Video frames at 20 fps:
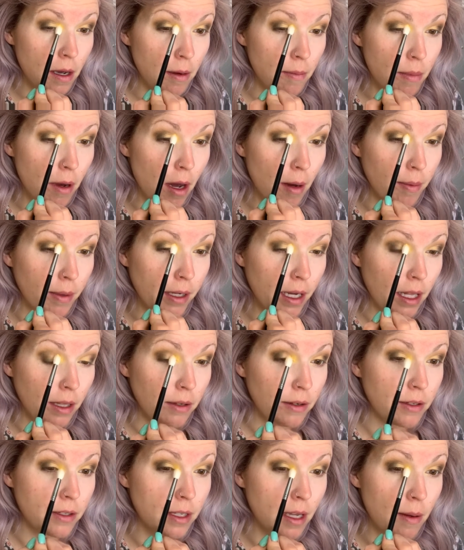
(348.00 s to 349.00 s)
pop of
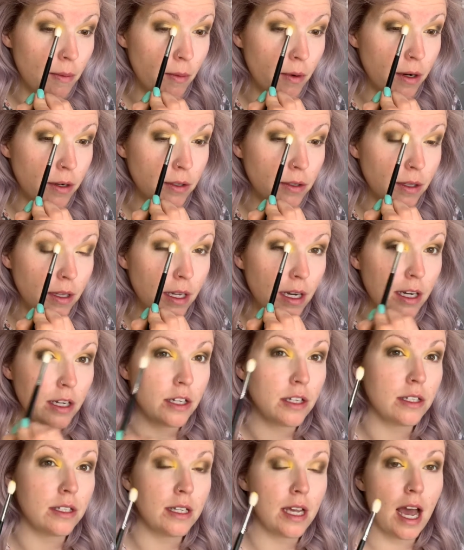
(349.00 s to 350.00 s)
color somewhere. So then I
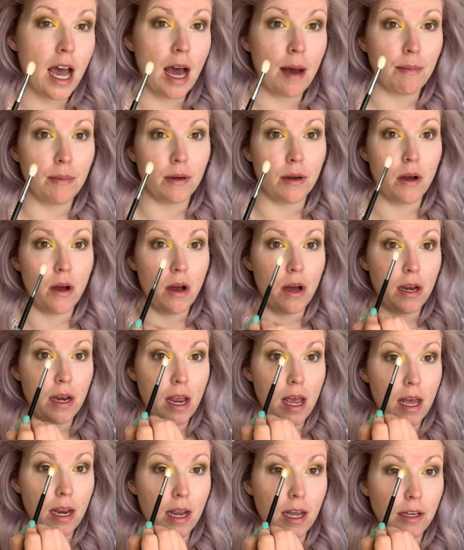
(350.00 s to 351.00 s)
just tap it on
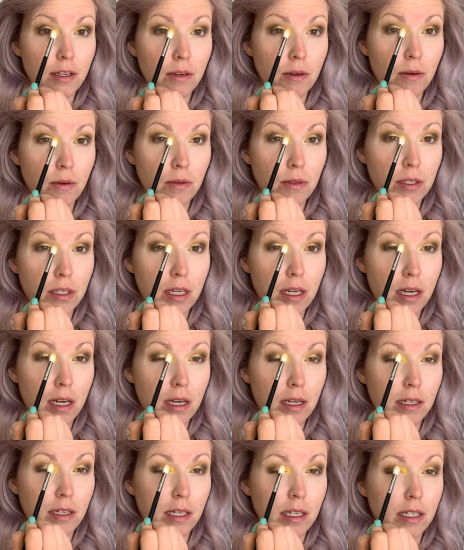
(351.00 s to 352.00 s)
and I don't
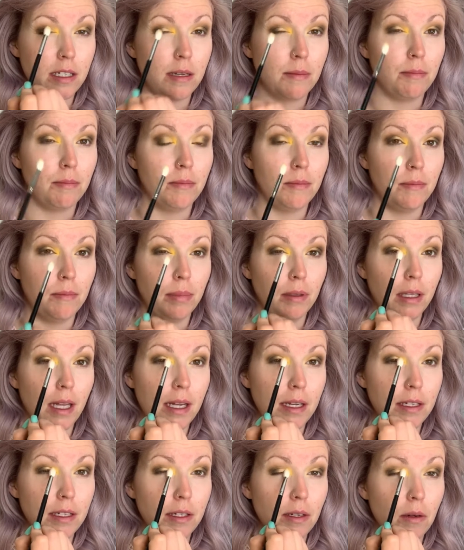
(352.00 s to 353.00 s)
need to
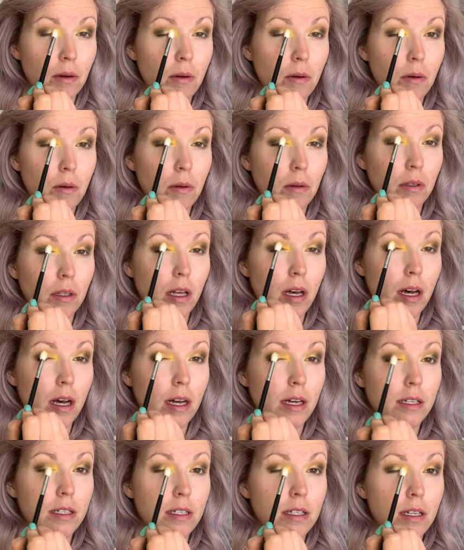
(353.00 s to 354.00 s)
blend it a whole
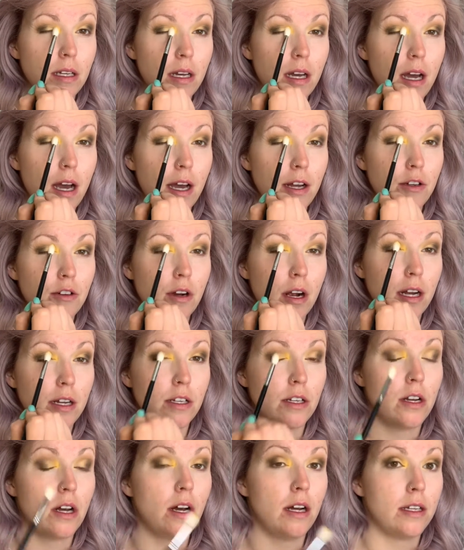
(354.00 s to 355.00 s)
lot. I try
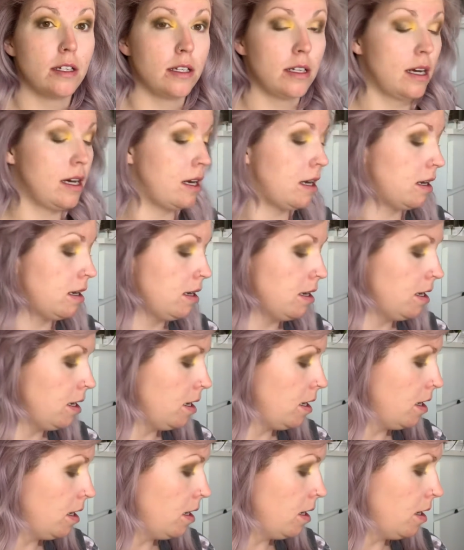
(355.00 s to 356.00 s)
to not to
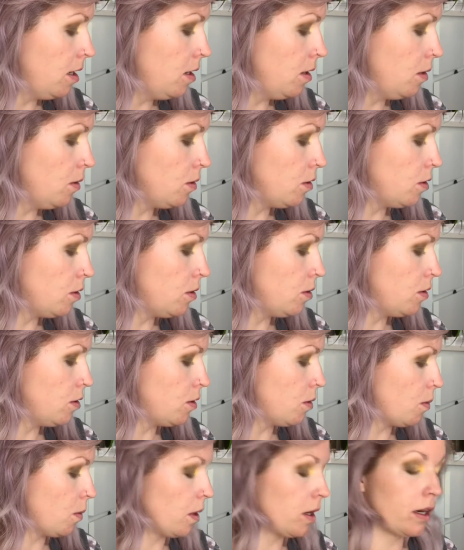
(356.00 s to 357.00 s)

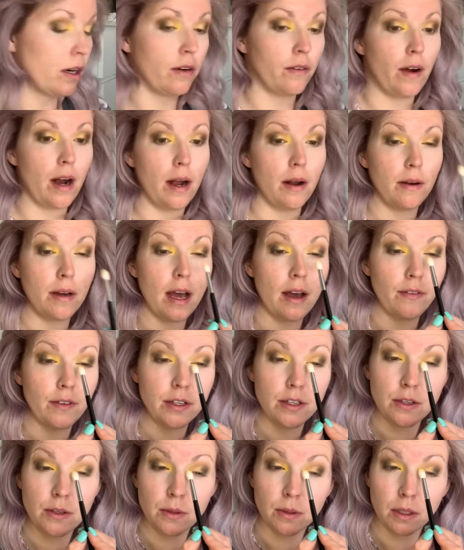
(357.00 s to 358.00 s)
work around having
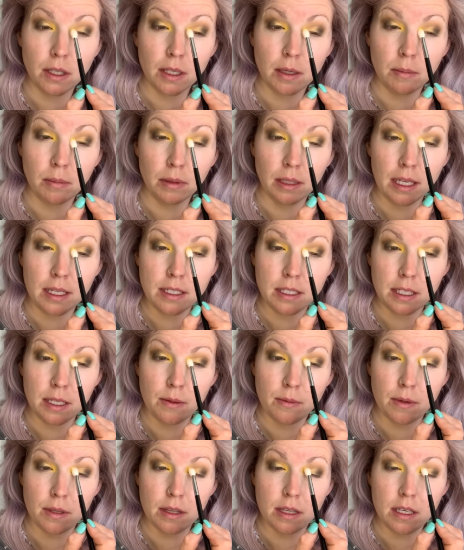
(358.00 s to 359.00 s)
to do a lot of
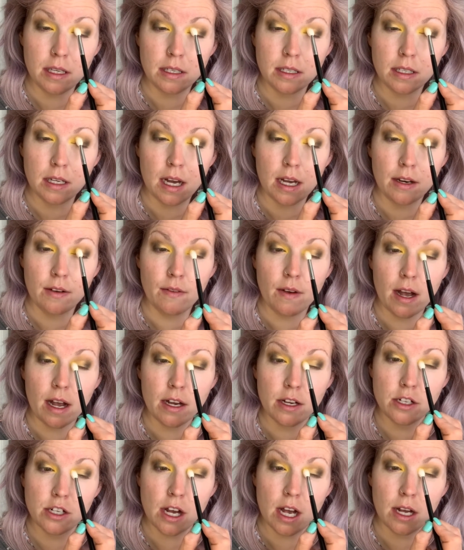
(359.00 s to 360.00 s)
blending with these kind of
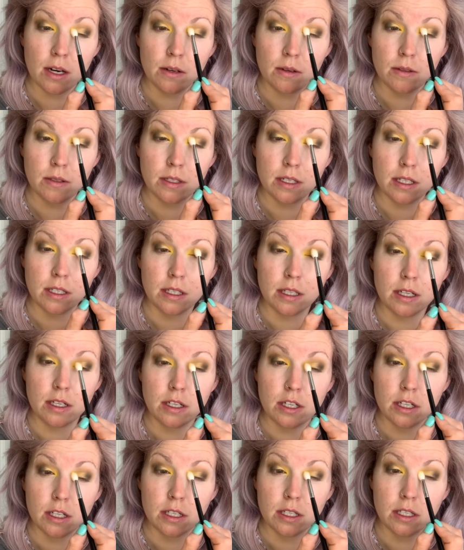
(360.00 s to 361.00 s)
eyeshadows because they
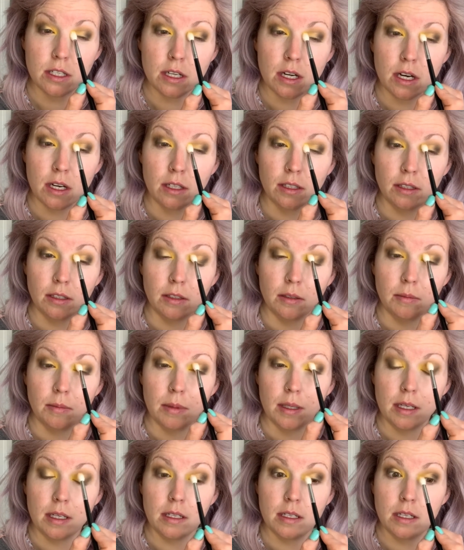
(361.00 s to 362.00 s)
just are a little
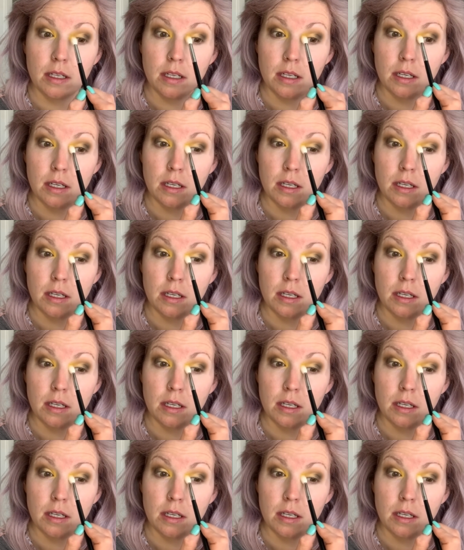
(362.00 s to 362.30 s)
bit